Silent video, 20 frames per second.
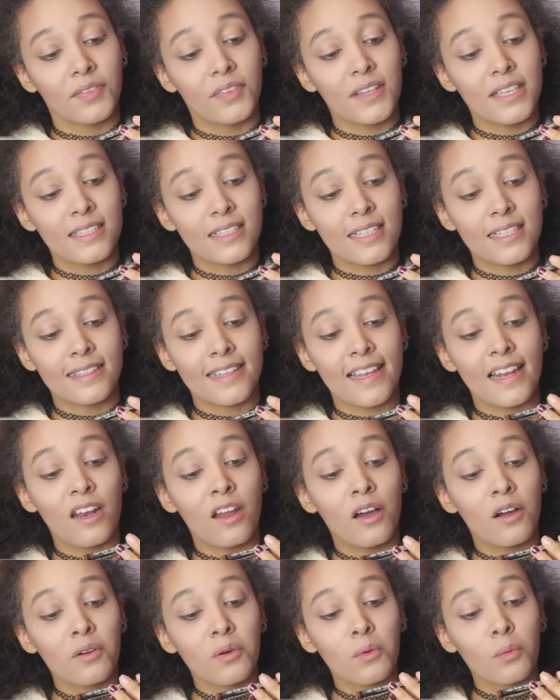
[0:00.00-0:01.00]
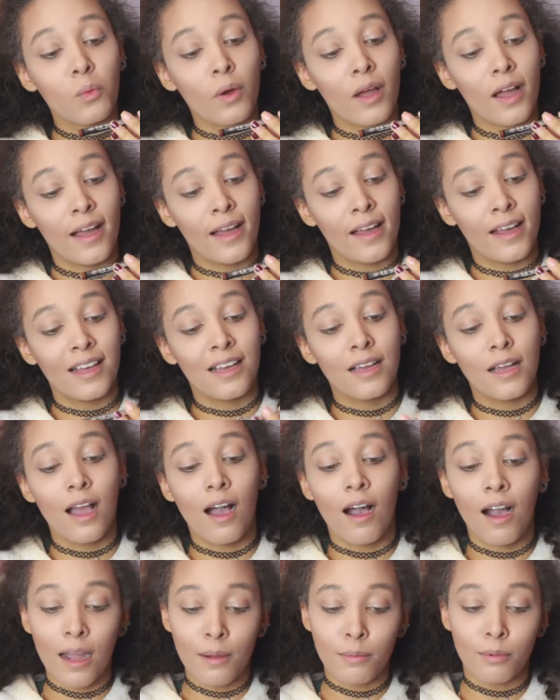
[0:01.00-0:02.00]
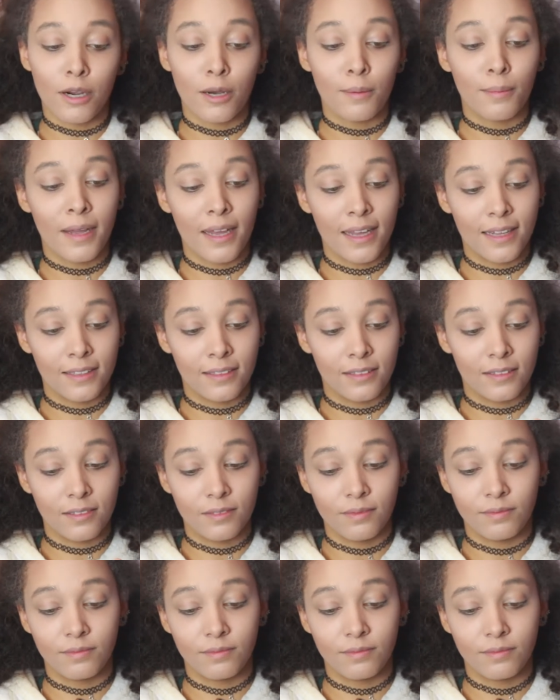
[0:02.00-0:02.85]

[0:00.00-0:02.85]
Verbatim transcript: This is the Longwear eyebrow pen.